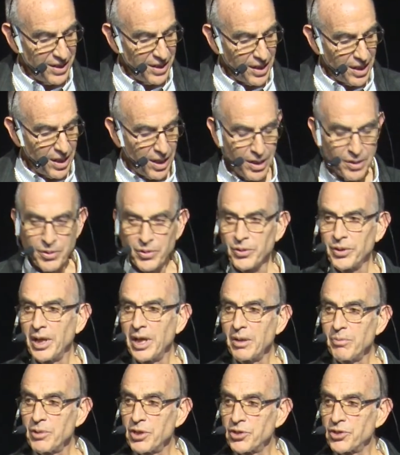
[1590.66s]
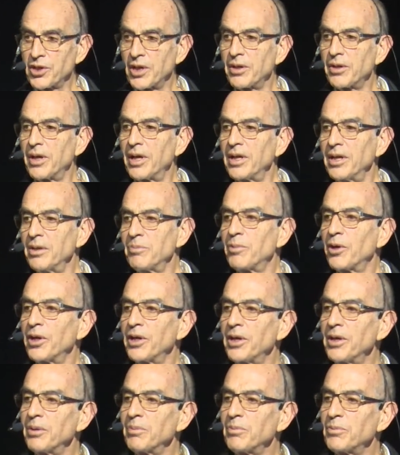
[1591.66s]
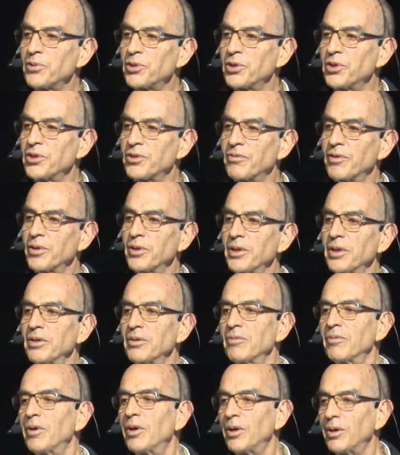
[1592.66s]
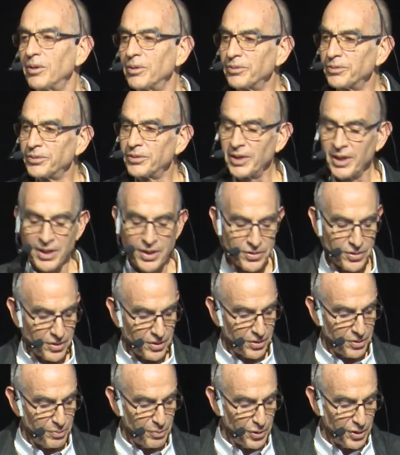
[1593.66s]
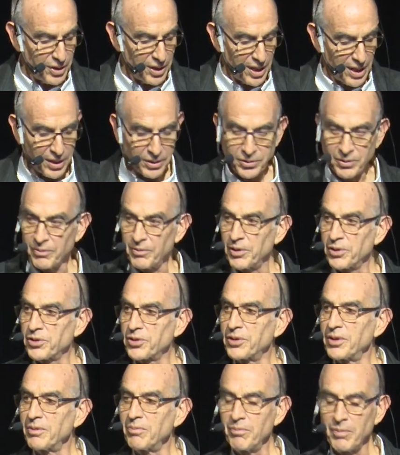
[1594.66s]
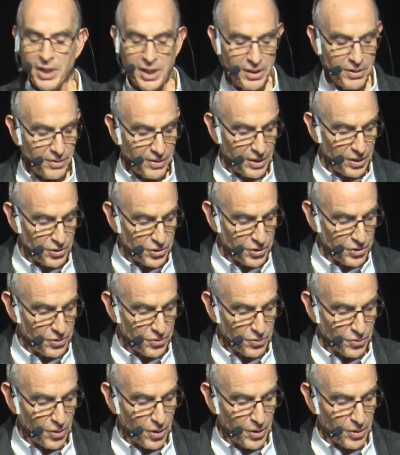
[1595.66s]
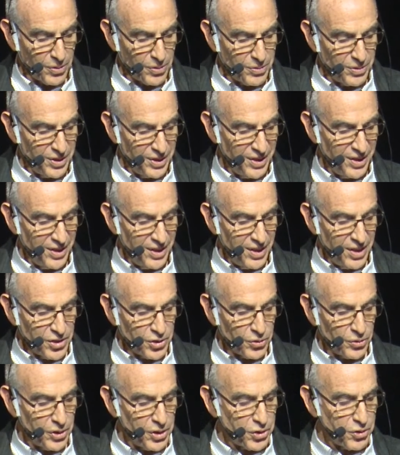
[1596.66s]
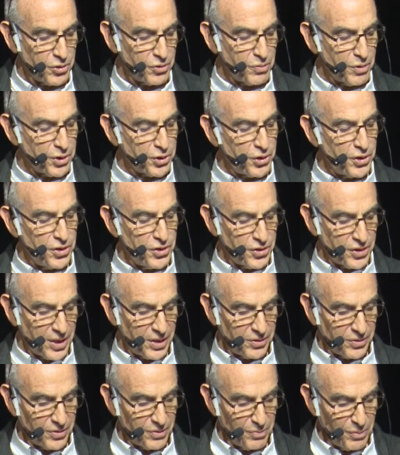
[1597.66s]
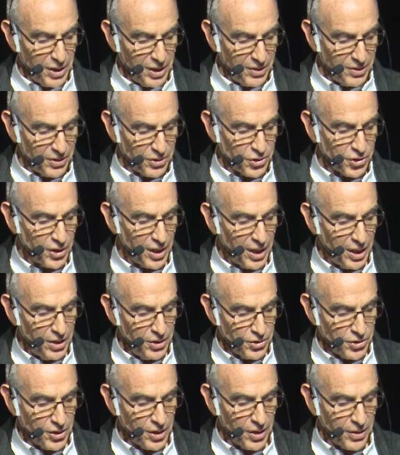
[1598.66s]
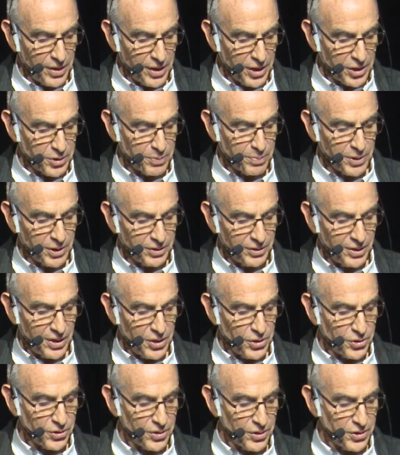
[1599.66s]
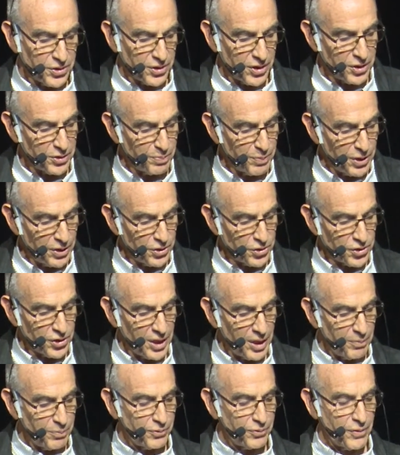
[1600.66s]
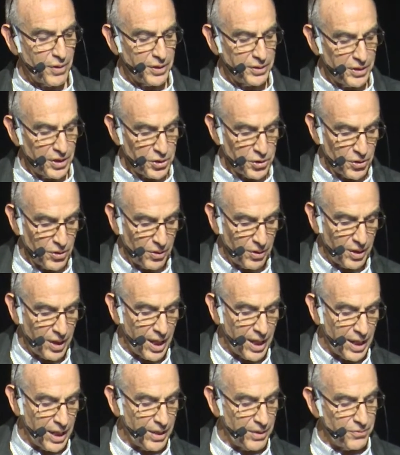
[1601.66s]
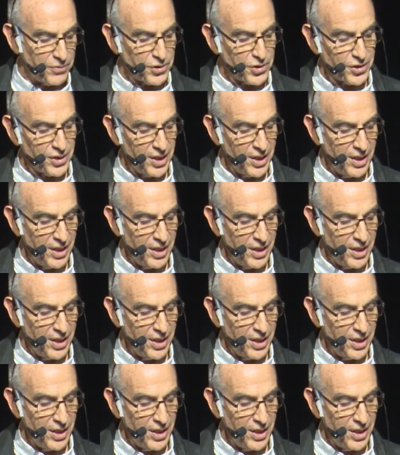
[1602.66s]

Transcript: Her name is Zara Ibrahim. She's very involved as a community activist in many things in Toronto. So this is what she said to me. The change in our expectations that's being shaped through our digital lives,